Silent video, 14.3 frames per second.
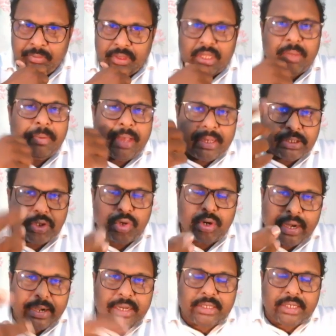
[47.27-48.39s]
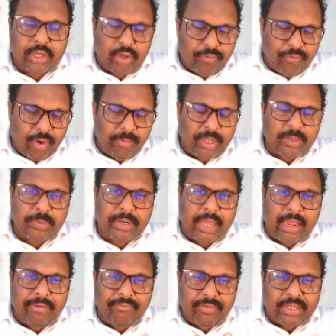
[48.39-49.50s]
They may ask you to write a set of formulas, but I
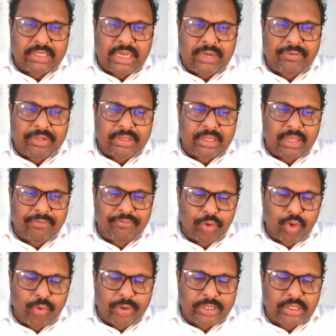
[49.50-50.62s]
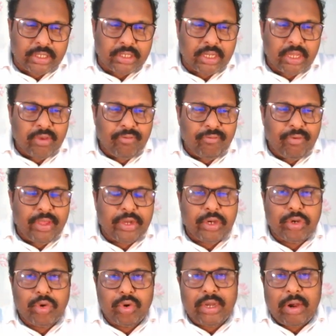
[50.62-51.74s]
have designed with a few questions where you
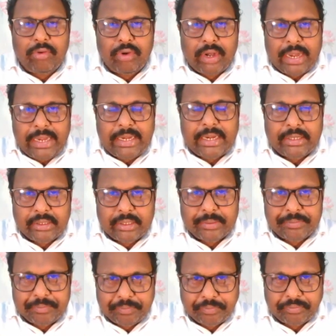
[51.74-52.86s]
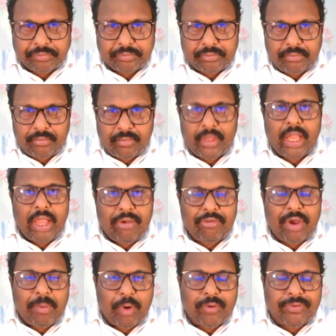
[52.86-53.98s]
don't have to write anything.
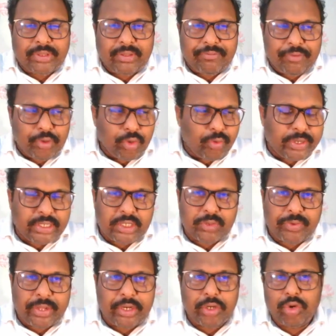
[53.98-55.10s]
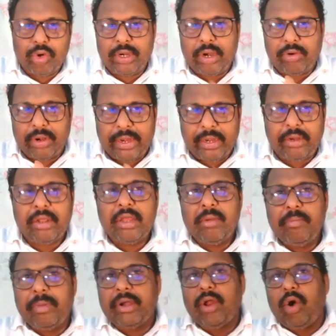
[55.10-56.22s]
Come out with a few questions where you don't have to write,
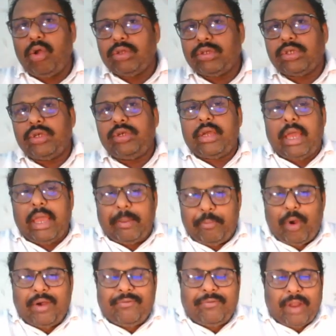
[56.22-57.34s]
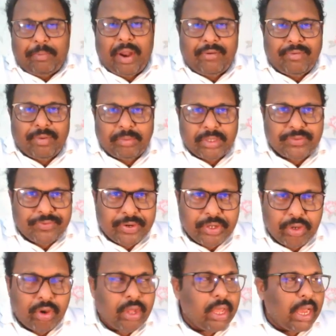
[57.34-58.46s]
but also apart from this
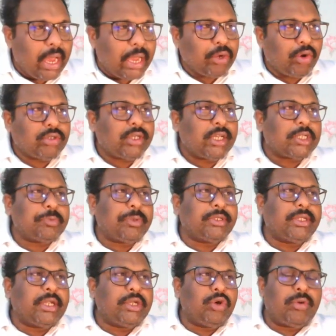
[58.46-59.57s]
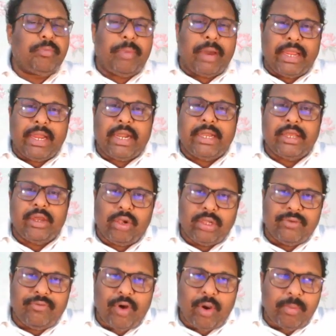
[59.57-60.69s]
video, I also expect that you are by hearting all the
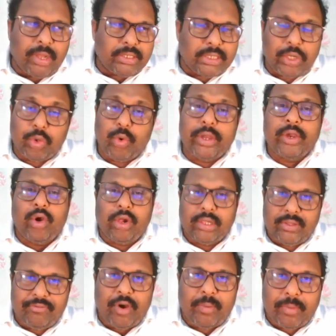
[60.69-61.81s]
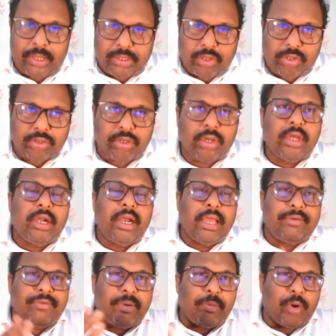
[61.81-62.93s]
formulas or knowing all the formulas also, like
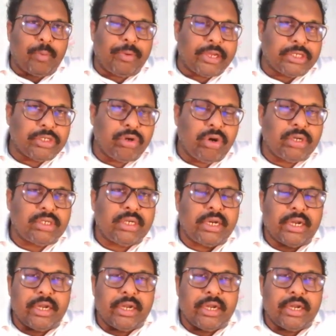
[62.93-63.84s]
for propagation constant,